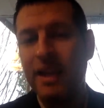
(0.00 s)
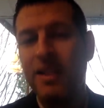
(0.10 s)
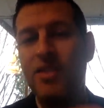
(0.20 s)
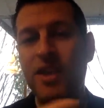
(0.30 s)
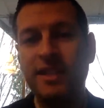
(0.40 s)

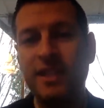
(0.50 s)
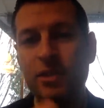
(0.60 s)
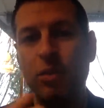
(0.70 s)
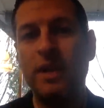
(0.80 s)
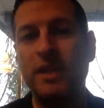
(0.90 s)
This
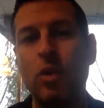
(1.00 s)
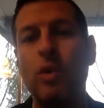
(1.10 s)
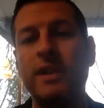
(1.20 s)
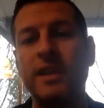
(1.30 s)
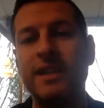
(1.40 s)
is what's
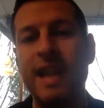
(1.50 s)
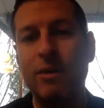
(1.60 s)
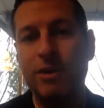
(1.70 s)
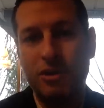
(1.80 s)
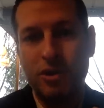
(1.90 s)
going to
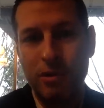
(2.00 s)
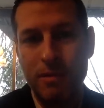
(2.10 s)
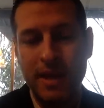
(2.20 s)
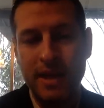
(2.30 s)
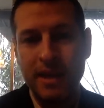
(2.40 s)
now
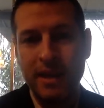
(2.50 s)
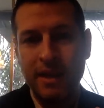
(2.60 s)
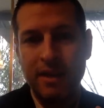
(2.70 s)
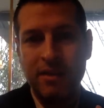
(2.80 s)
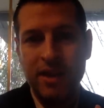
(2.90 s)
determine
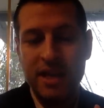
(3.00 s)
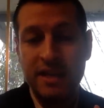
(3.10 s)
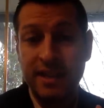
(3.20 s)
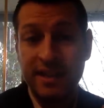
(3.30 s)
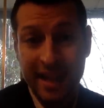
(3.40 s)
the
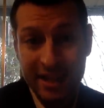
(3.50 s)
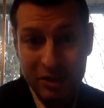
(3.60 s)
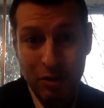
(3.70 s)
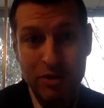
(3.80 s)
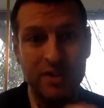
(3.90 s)
success
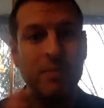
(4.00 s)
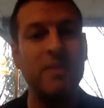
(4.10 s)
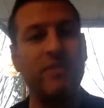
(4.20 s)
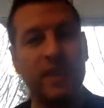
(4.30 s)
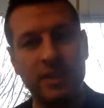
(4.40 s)
stories from
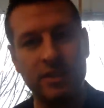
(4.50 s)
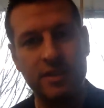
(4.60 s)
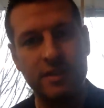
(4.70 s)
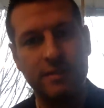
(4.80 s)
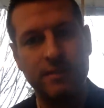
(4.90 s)
the
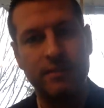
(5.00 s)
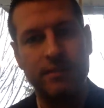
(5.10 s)
failures.